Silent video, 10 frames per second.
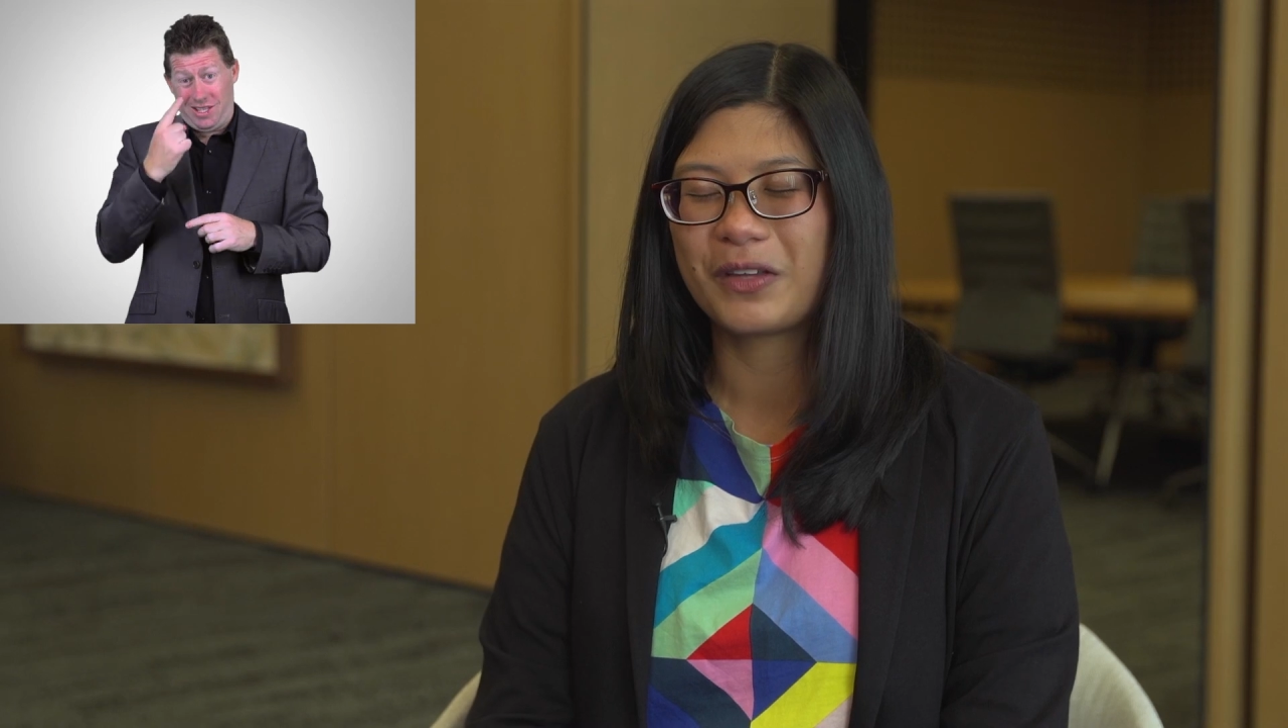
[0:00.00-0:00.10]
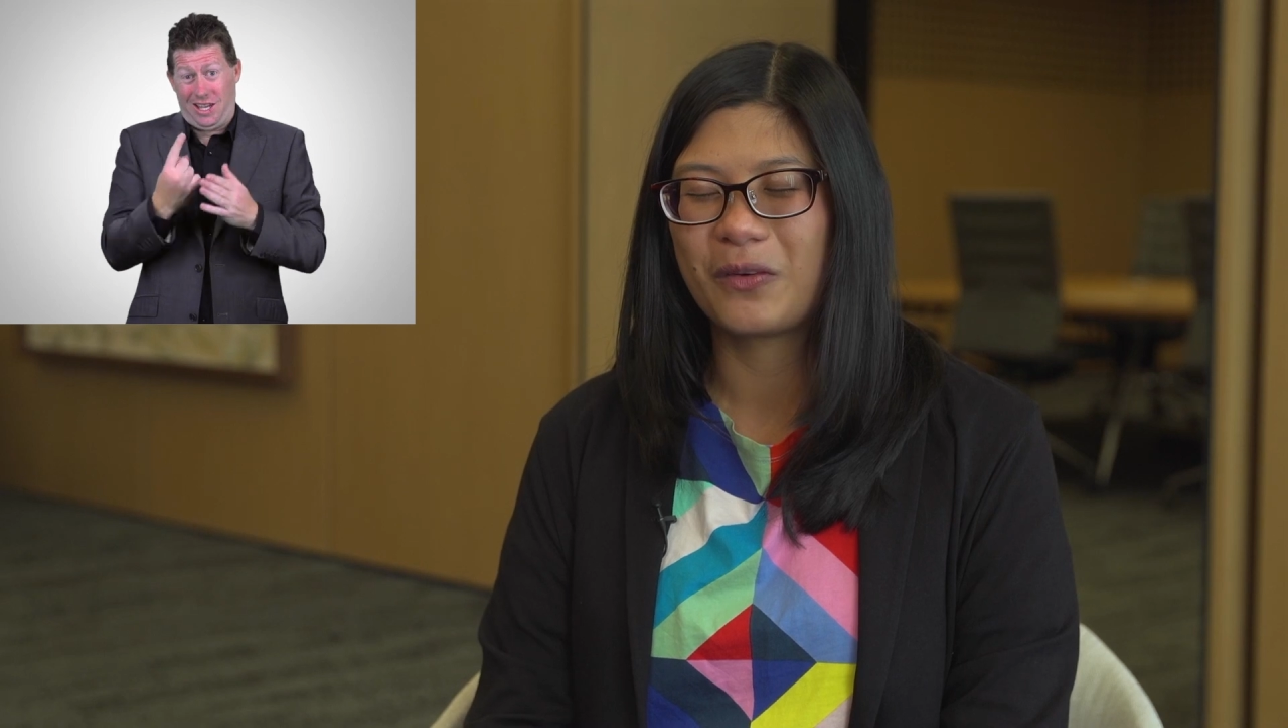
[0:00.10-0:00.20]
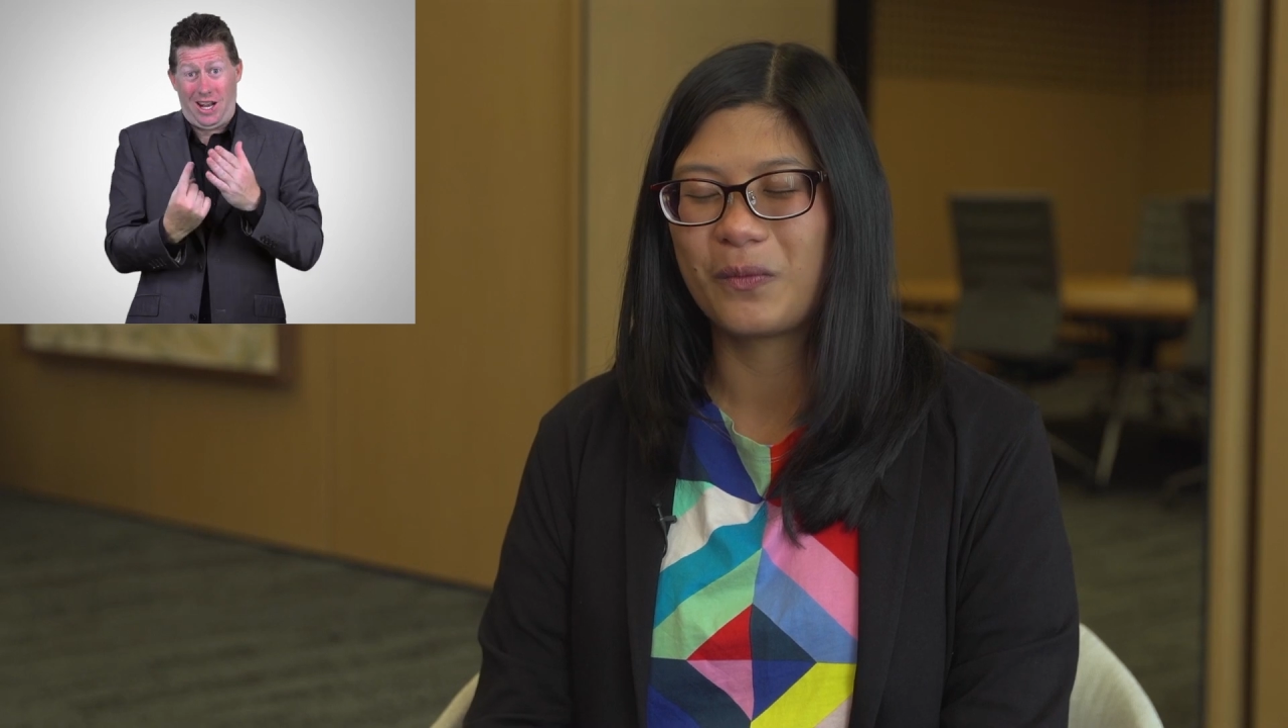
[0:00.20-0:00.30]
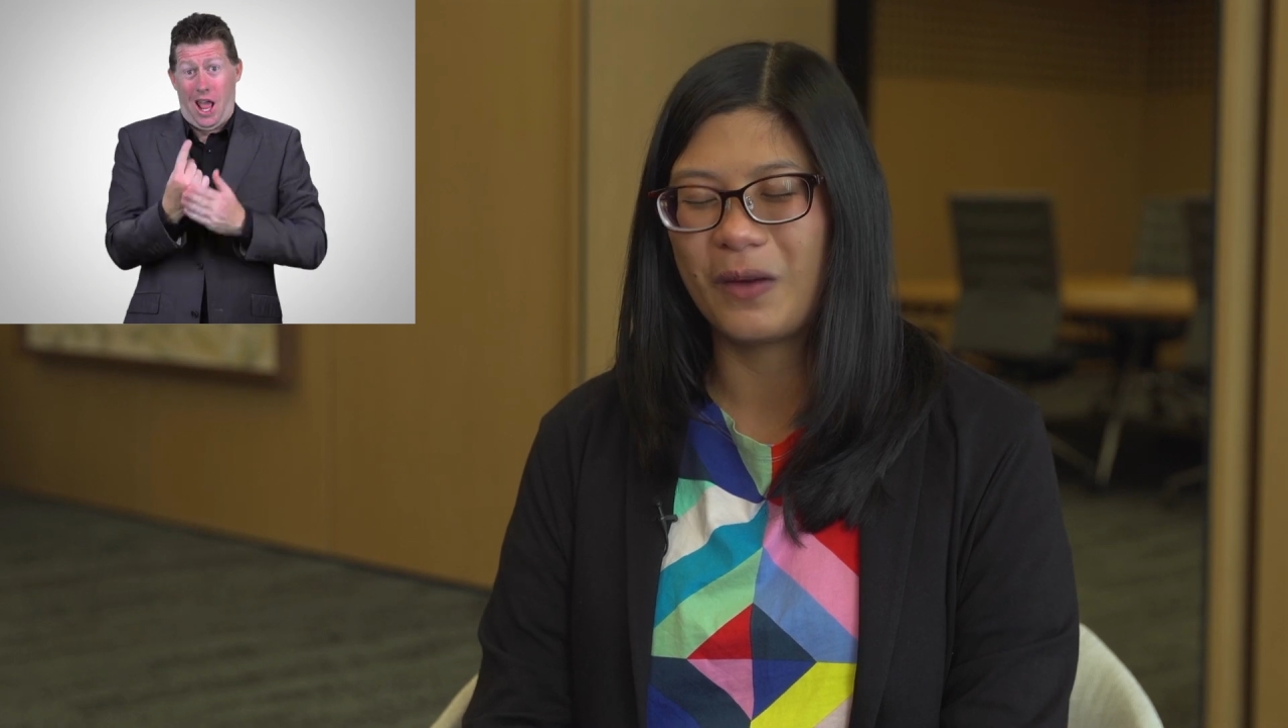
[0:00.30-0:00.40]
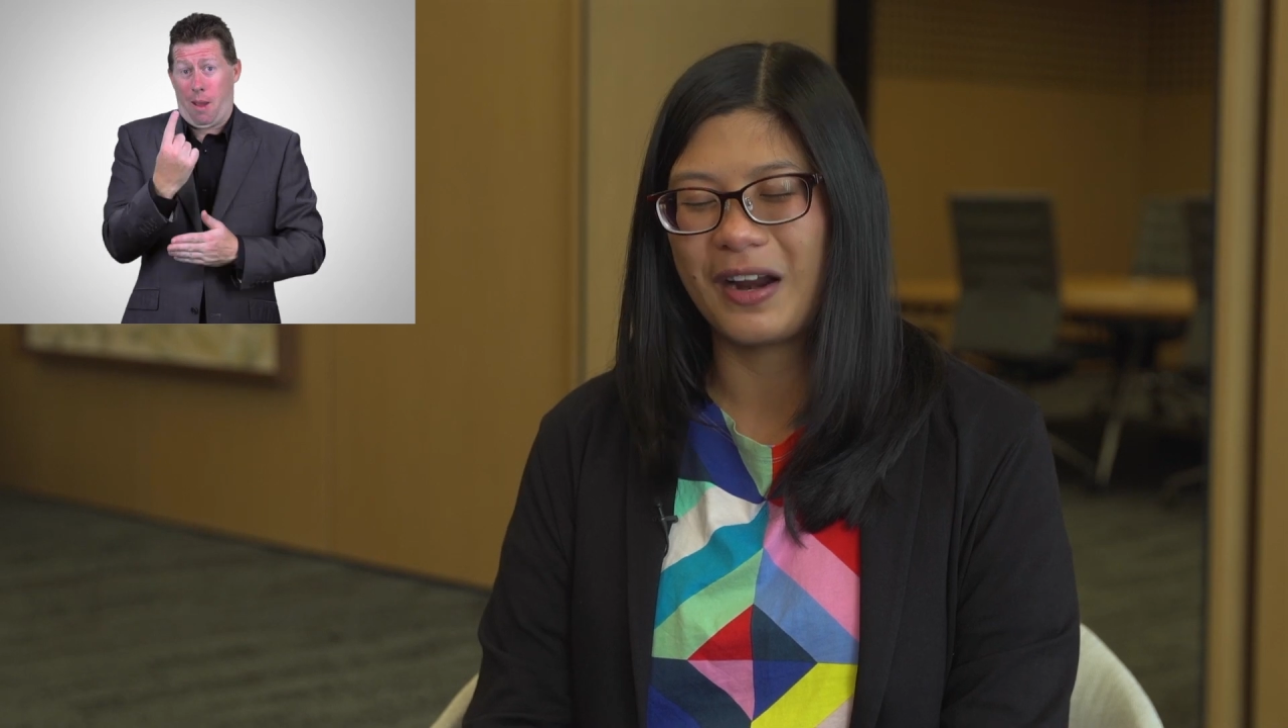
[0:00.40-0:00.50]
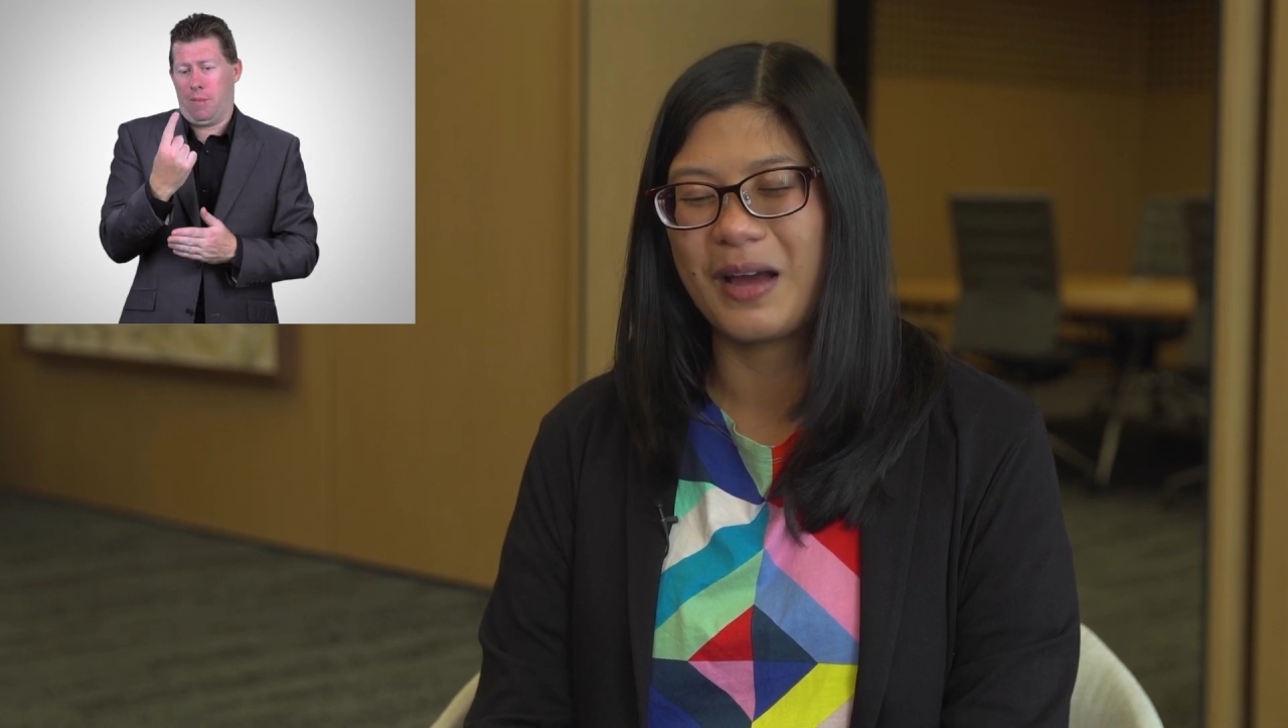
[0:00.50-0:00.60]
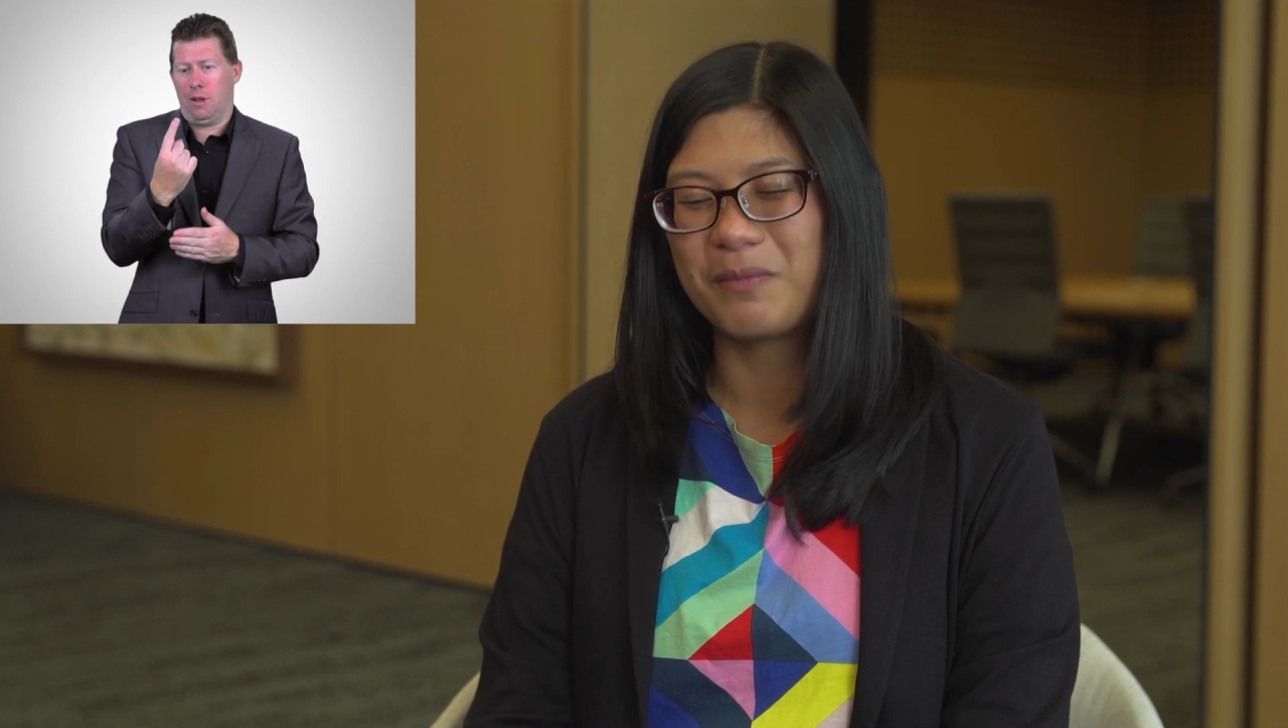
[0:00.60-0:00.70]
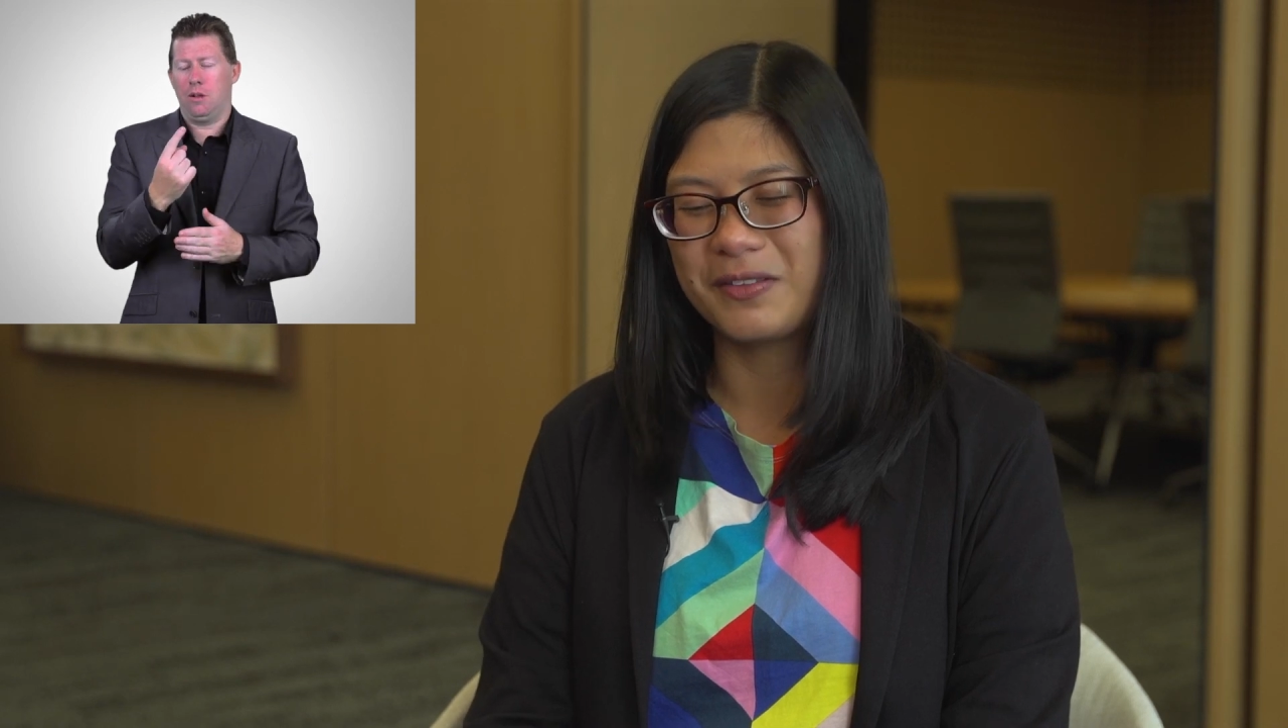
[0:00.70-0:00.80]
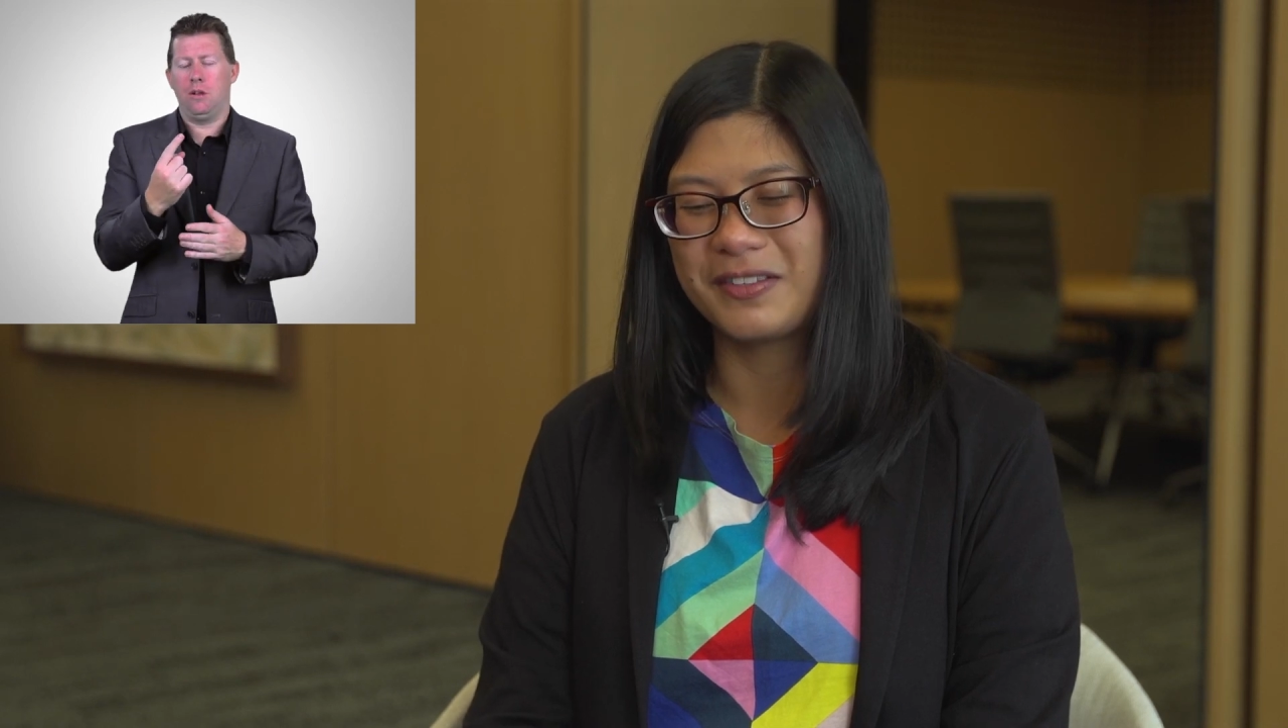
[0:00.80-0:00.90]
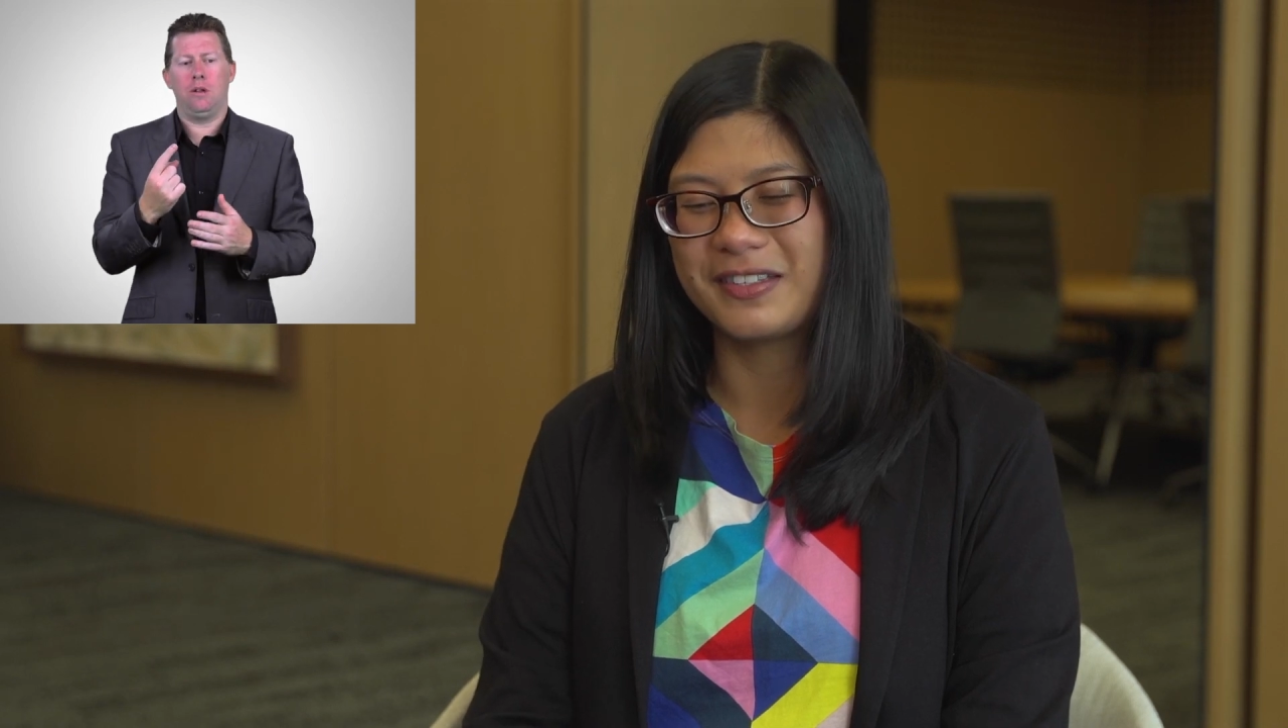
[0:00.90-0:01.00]
what
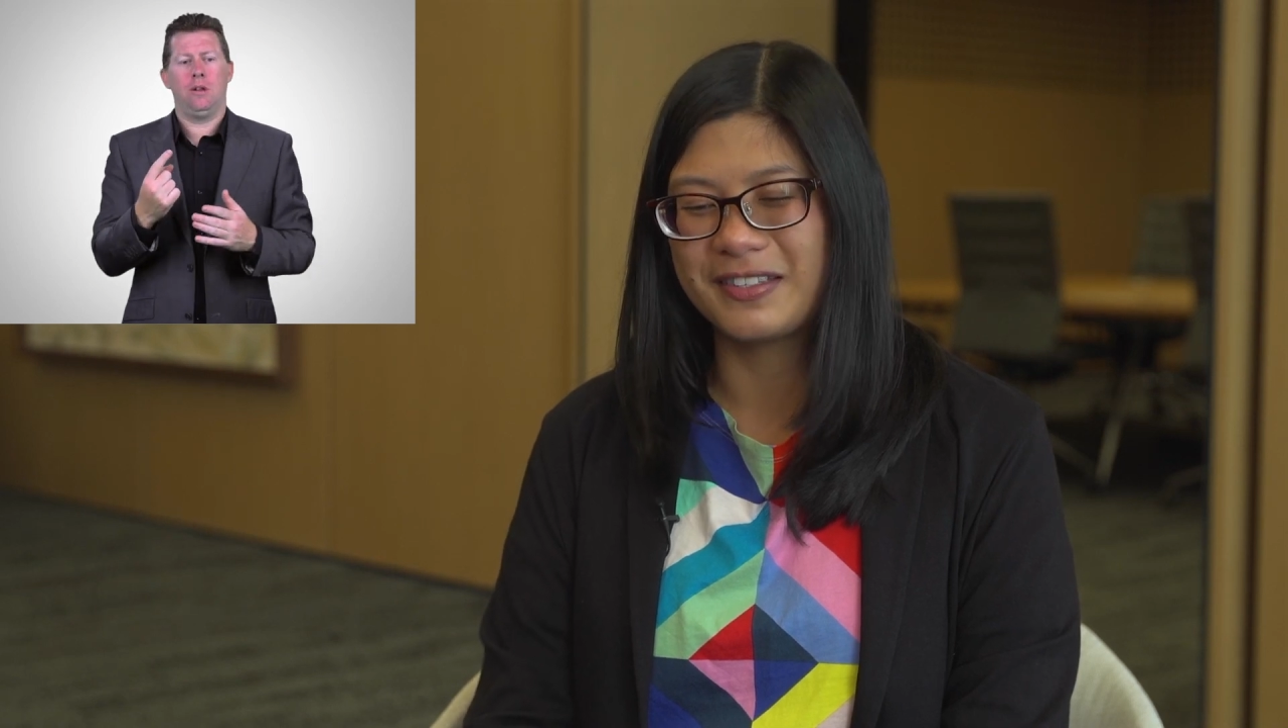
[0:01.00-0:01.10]
happens